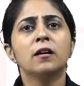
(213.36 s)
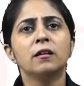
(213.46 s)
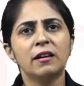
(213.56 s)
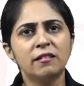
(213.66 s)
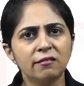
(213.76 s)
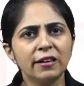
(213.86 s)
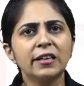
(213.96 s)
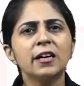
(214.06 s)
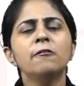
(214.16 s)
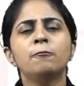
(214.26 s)

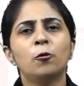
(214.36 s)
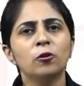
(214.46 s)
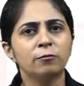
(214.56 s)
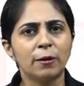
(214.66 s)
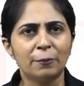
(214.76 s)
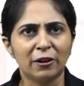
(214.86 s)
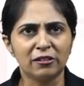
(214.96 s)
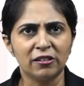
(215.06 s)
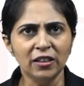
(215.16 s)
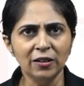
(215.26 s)
restrictive Boltzmann
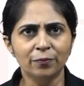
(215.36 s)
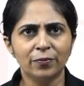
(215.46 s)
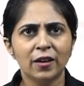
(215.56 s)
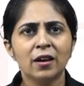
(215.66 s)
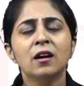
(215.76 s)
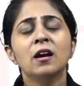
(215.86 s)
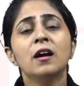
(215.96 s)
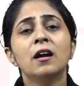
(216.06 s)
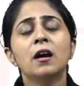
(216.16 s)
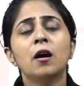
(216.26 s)
machine,
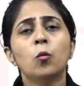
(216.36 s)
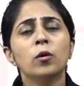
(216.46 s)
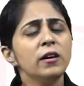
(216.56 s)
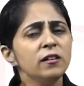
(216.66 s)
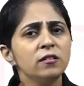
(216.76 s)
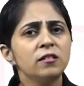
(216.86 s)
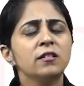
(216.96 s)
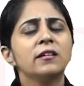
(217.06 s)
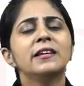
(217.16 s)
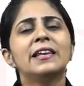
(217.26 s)
is
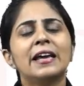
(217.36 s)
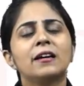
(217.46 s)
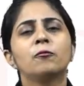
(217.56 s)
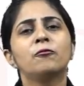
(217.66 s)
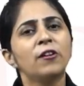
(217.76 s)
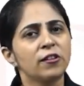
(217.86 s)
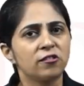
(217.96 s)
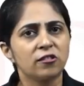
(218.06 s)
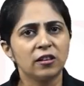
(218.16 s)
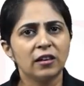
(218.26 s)
like,
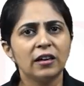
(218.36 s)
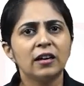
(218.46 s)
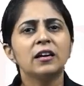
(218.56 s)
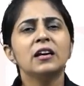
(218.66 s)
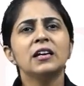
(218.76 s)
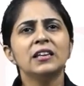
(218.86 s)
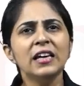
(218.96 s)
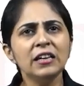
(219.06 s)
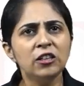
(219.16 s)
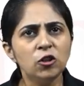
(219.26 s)
first, they
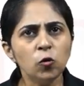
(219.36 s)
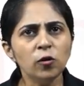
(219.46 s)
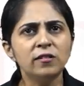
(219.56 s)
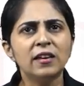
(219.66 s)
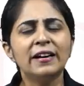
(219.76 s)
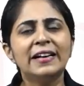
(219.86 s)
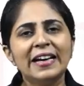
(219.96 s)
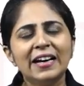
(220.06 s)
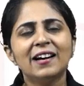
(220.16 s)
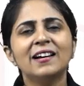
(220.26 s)
use the
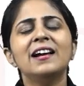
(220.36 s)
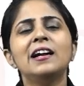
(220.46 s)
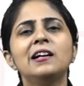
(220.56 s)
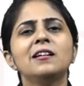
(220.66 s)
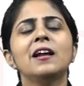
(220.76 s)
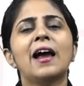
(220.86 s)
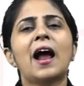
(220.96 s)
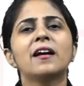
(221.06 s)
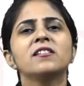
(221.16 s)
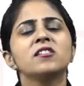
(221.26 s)
recurrent
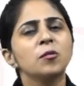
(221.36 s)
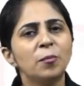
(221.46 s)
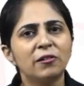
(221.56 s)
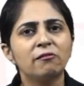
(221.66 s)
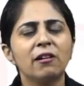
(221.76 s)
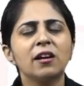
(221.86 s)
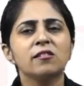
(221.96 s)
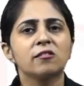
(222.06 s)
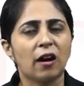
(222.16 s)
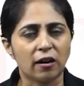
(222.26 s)
and symmetric
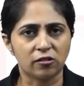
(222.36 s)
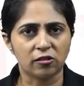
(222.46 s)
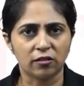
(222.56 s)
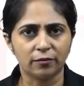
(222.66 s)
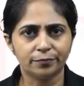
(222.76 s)
structure.